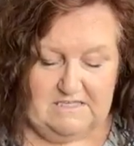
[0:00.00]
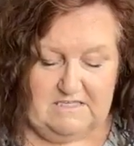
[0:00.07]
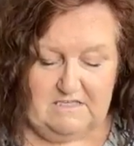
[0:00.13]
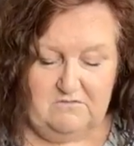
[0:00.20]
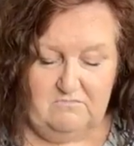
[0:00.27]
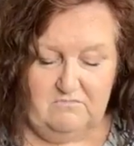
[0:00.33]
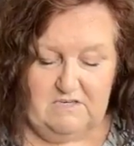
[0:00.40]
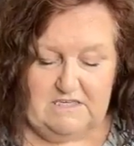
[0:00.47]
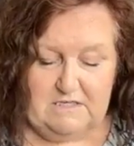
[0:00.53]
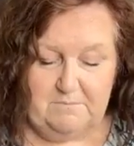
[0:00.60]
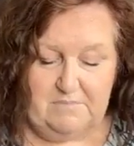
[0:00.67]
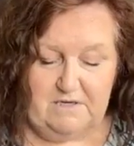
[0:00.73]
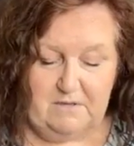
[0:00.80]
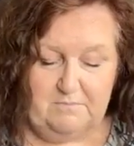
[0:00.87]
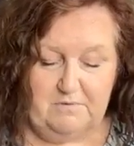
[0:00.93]
But I didn't
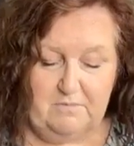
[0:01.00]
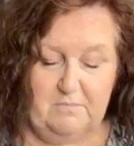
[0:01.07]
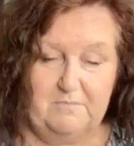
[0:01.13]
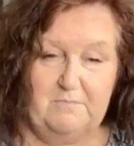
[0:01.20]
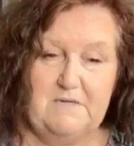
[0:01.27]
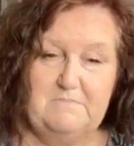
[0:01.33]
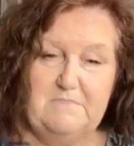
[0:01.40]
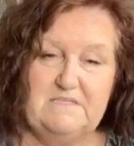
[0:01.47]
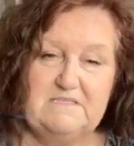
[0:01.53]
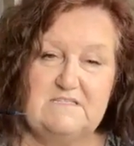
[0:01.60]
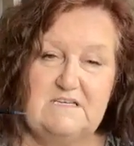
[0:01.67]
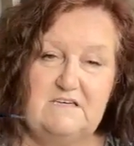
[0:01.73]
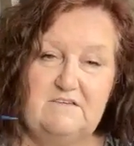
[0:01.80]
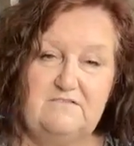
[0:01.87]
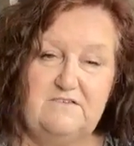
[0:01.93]
read it, but I probably
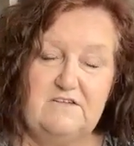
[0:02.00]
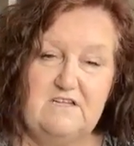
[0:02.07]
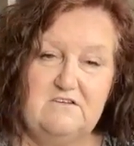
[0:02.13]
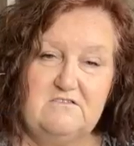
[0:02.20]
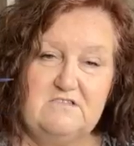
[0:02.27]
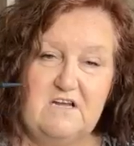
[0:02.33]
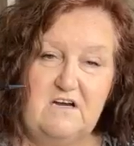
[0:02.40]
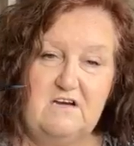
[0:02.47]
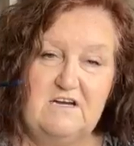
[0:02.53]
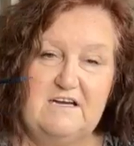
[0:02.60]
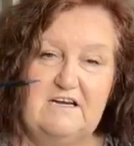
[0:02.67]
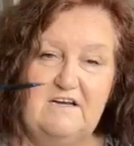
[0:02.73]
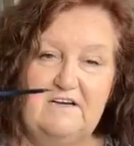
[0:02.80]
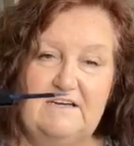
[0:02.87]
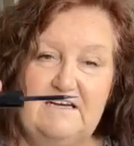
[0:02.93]
missed it. For those
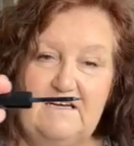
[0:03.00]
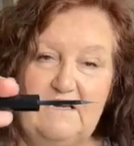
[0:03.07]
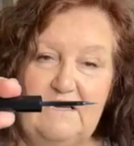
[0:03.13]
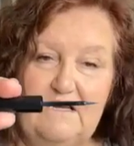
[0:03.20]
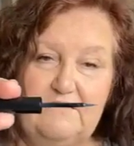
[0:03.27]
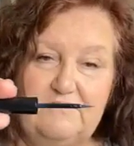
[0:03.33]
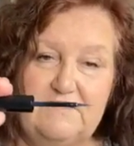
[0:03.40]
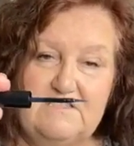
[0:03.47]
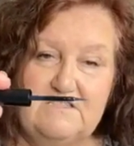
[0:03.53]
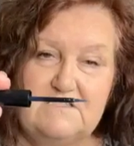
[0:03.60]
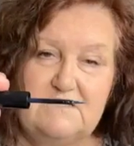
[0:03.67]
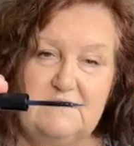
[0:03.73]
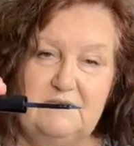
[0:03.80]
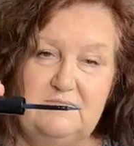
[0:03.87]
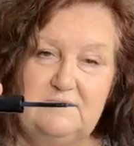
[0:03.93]
eyeliner
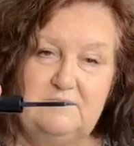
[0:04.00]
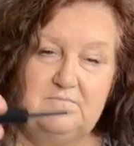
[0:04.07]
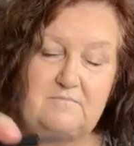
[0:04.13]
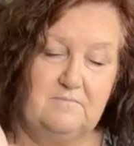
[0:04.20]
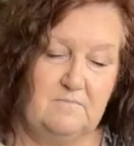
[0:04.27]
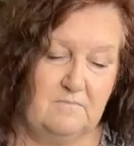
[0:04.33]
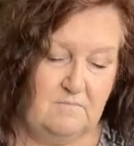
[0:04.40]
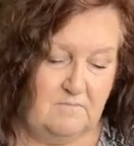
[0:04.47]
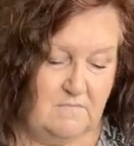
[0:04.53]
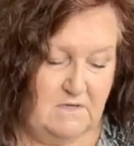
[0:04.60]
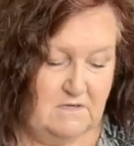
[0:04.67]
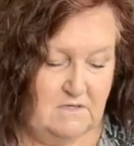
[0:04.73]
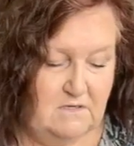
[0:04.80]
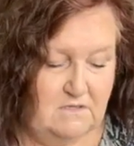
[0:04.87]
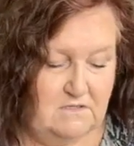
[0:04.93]
lovers,
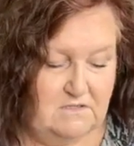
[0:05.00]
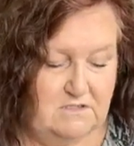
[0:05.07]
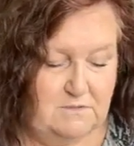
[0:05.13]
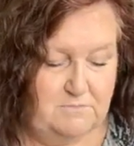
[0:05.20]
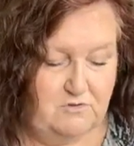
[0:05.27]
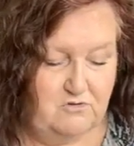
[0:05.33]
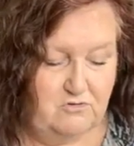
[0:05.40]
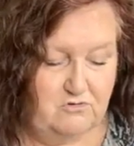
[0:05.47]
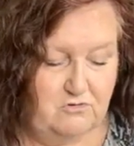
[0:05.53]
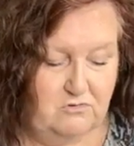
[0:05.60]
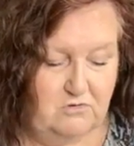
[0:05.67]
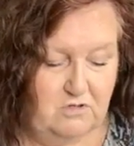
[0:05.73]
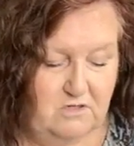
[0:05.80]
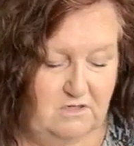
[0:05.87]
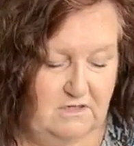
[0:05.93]
a dip and
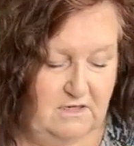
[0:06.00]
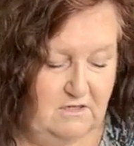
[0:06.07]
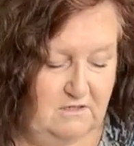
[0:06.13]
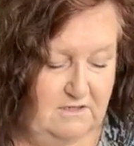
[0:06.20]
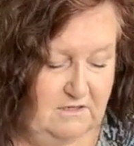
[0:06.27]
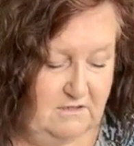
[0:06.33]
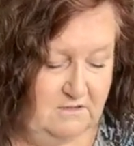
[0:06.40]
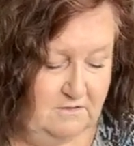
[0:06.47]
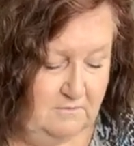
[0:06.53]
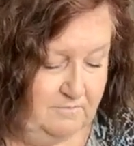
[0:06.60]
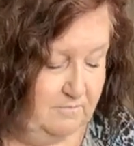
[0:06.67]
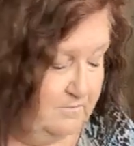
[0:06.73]
draw eyeliner.